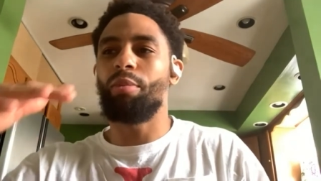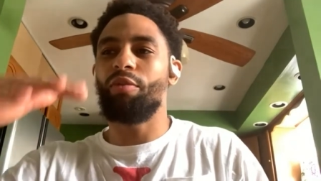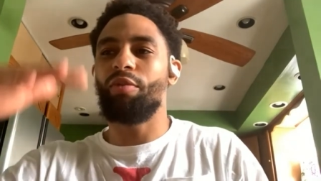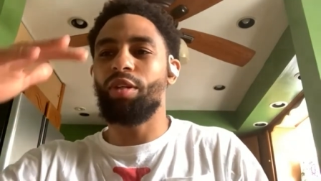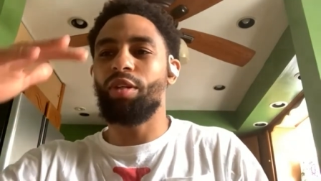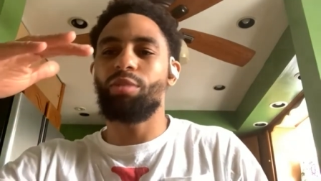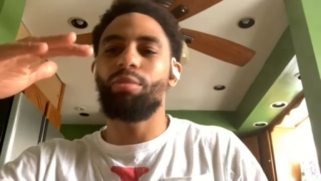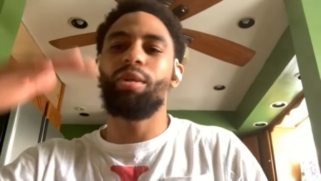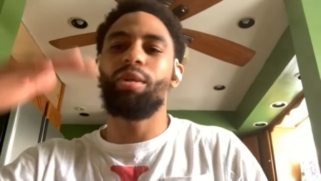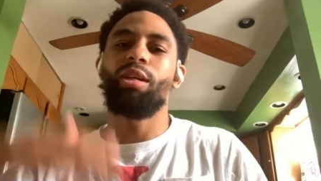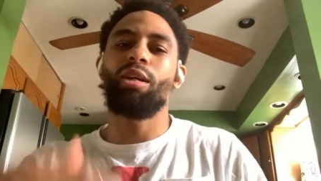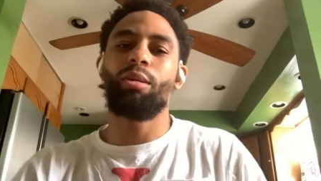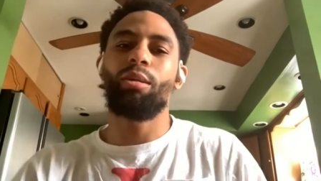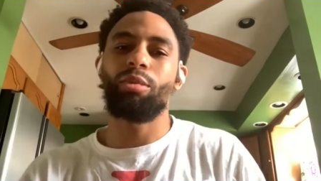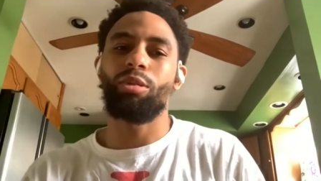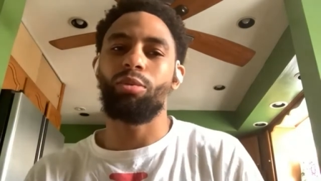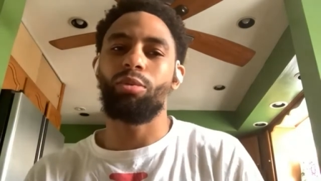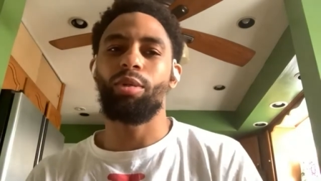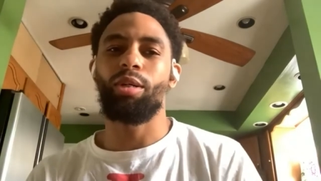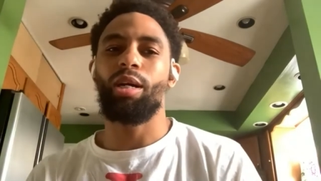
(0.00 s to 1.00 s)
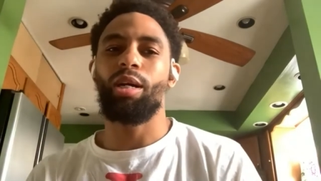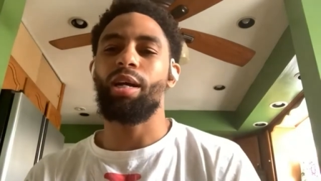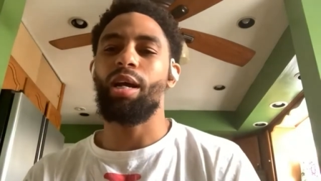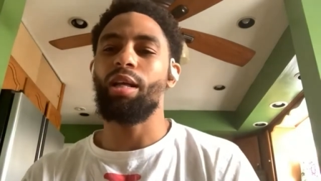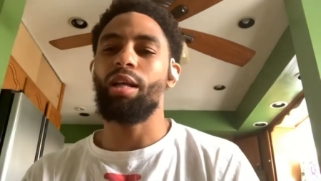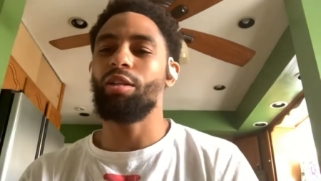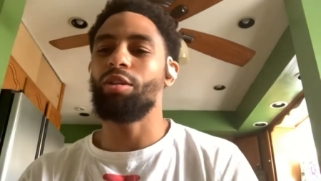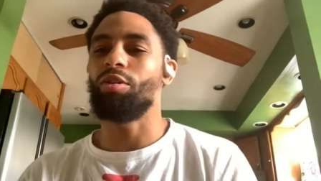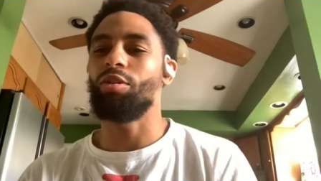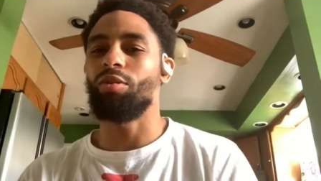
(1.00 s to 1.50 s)
resume up to where I
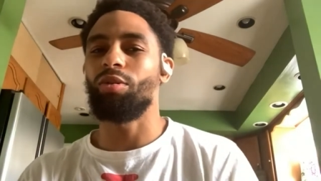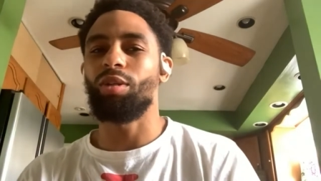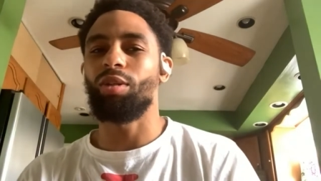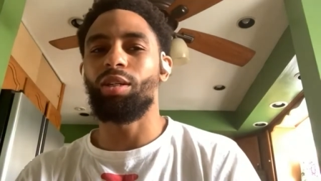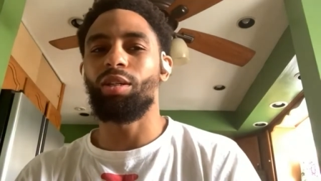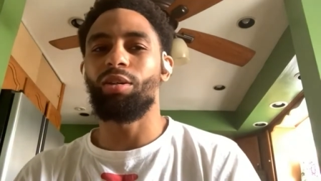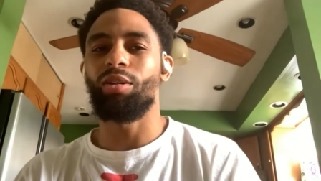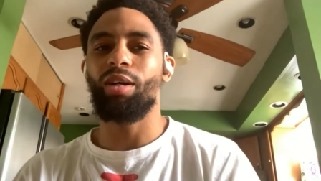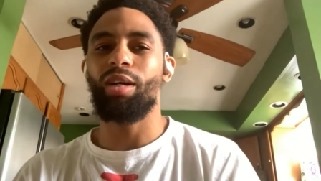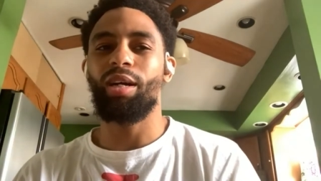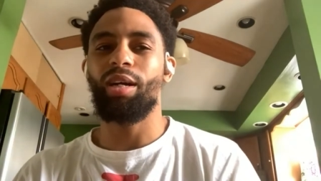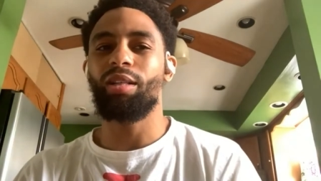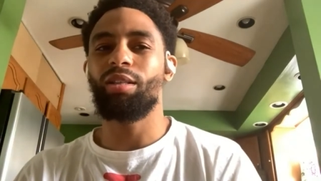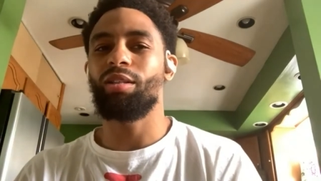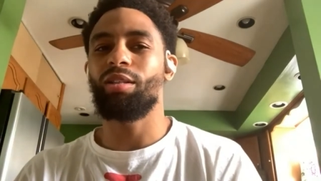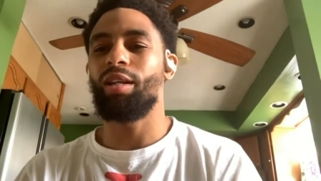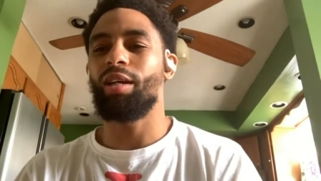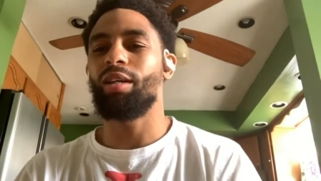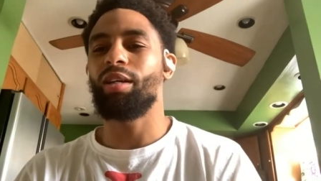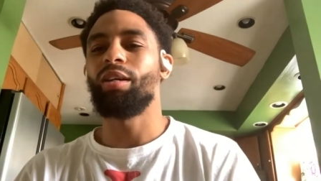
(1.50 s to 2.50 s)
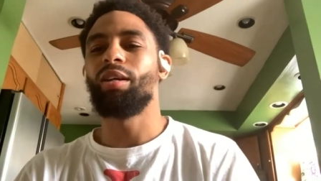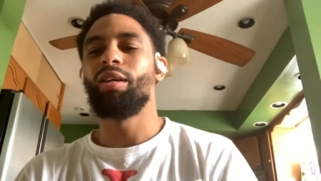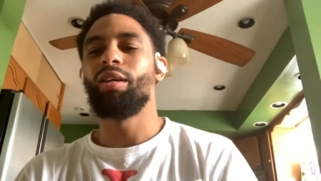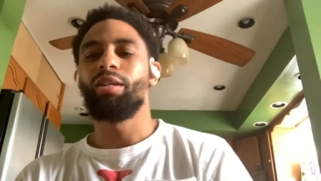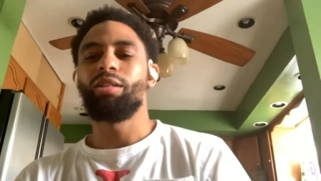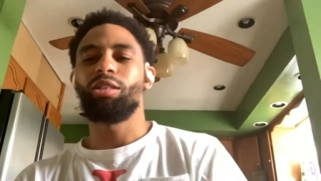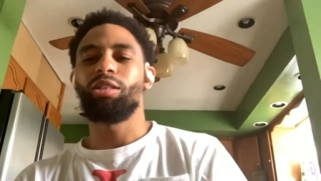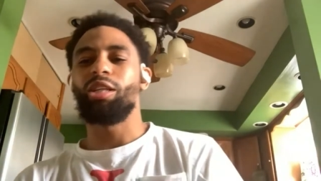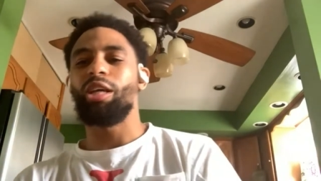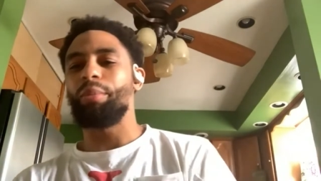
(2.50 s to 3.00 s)
got the EuroLeague, I got the like
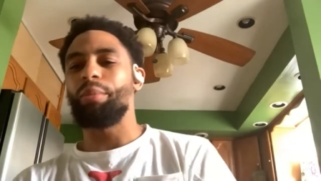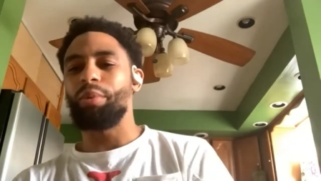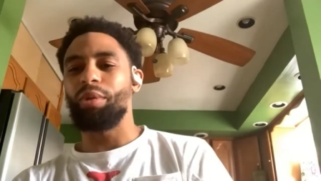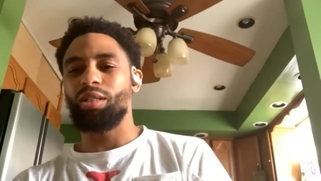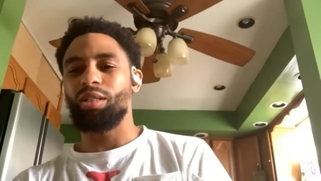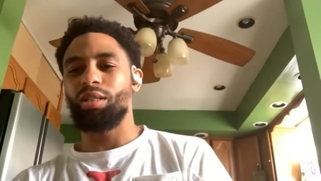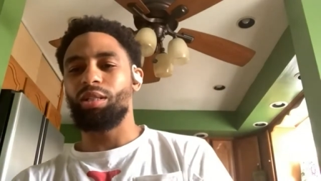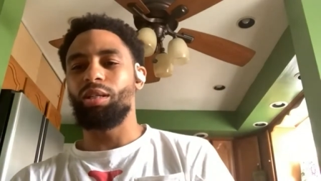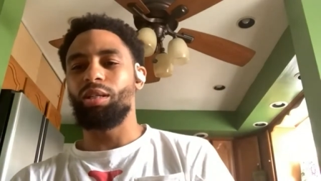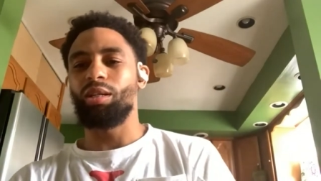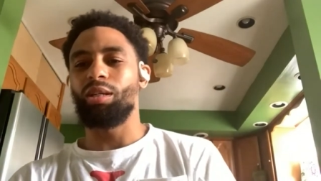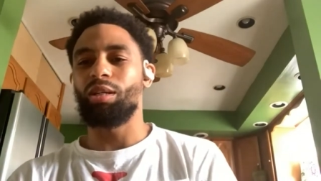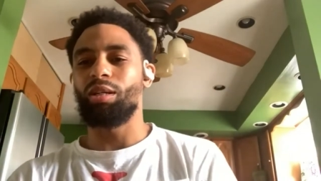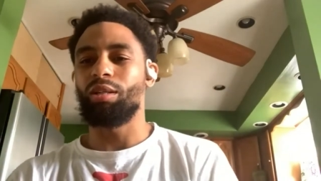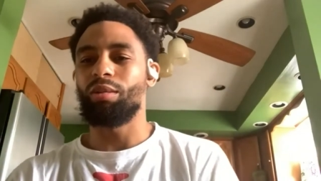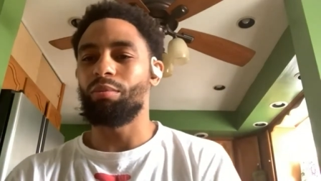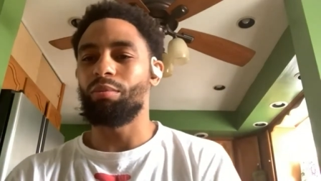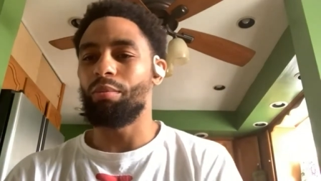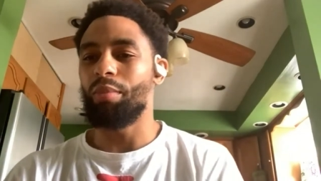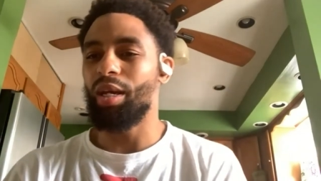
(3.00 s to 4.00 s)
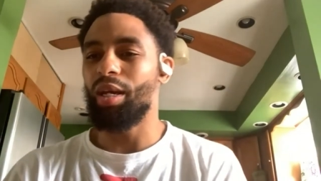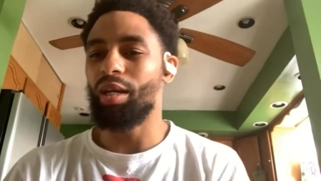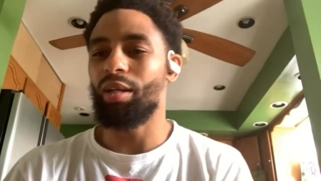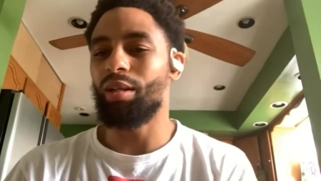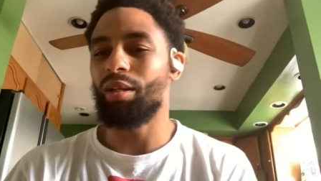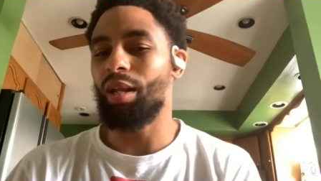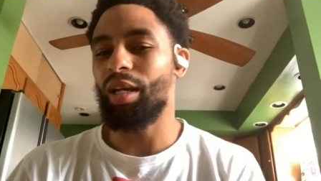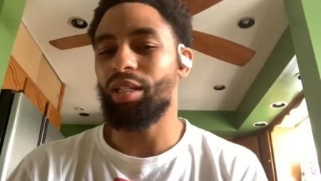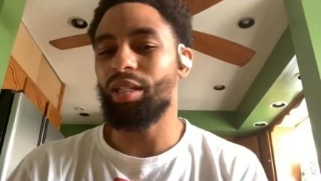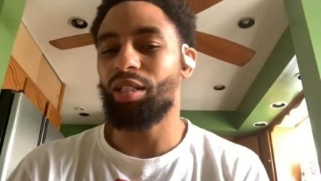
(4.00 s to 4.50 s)
Champions League, and
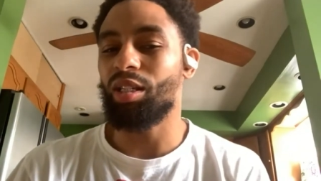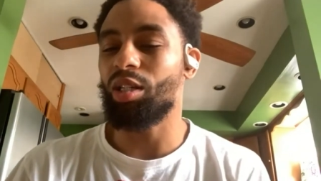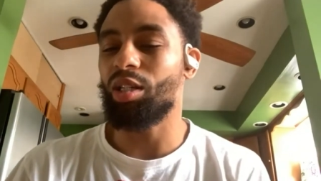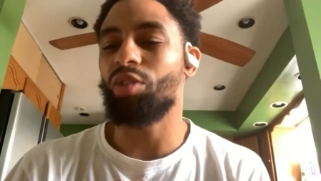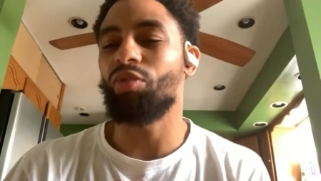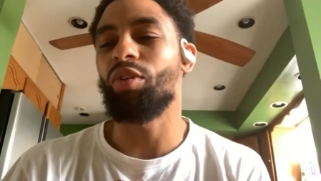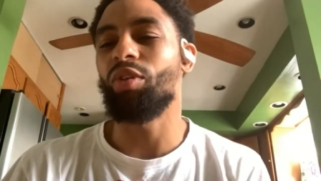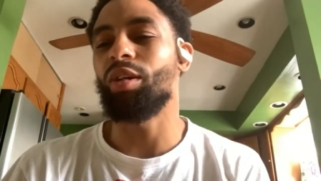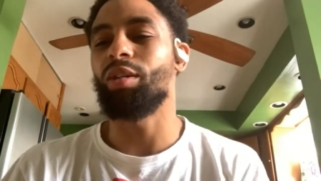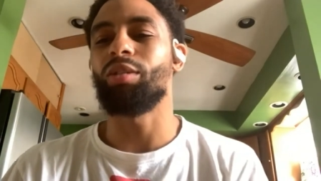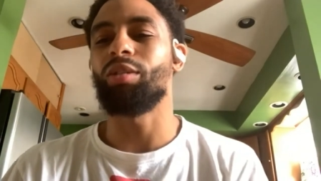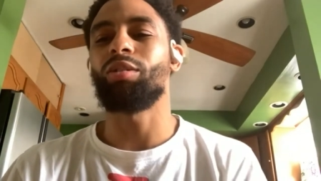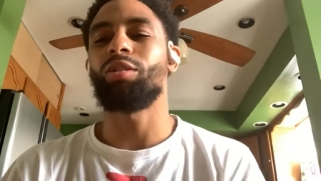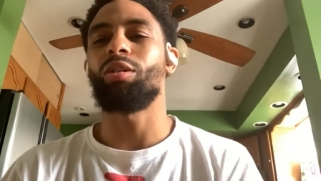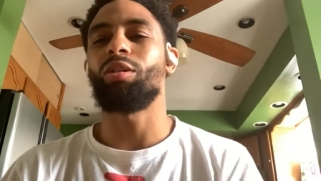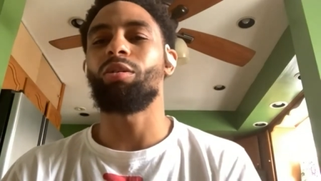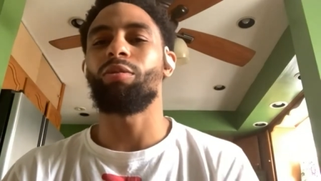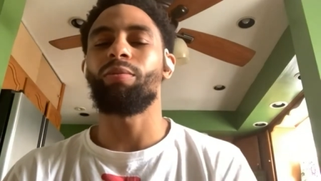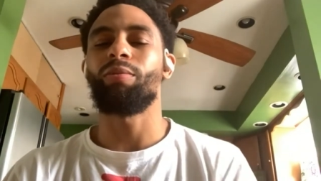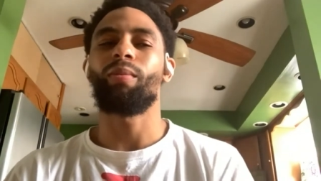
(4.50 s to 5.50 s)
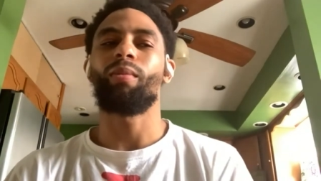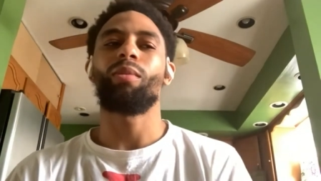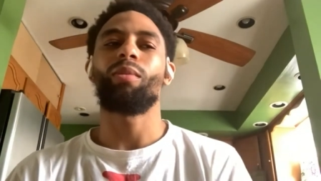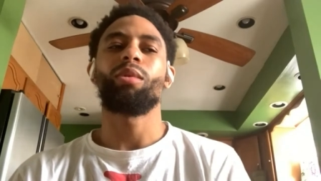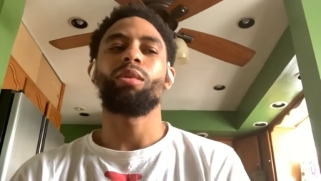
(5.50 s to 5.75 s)
made like six figures. So